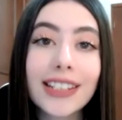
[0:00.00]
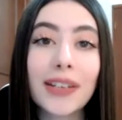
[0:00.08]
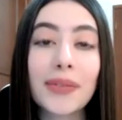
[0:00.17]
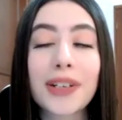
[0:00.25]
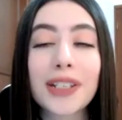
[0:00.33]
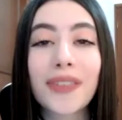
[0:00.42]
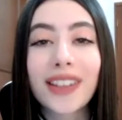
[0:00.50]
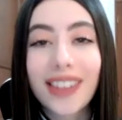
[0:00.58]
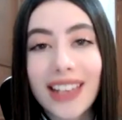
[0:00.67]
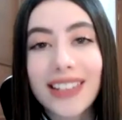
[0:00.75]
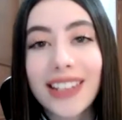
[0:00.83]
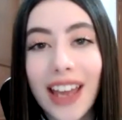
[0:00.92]
It was
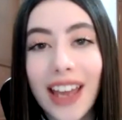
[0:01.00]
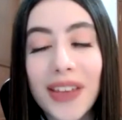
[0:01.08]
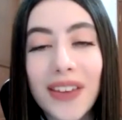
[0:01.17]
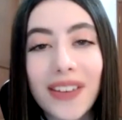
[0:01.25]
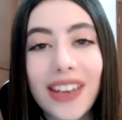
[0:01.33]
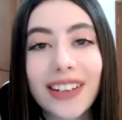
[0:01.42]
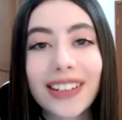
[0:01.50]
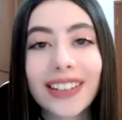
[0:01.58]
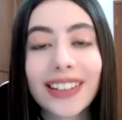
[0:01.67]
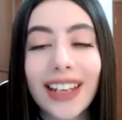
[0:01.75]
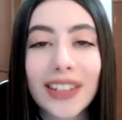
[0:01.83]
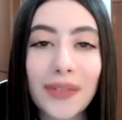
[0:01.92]
fantastic having you here
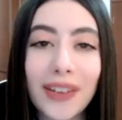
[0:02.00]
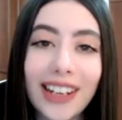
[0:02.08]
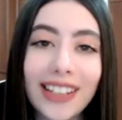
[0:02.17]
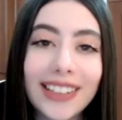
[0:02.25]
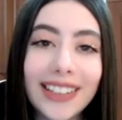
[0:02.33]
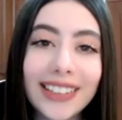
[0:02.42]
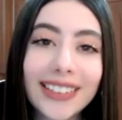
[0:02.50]
at the Weekly Tea.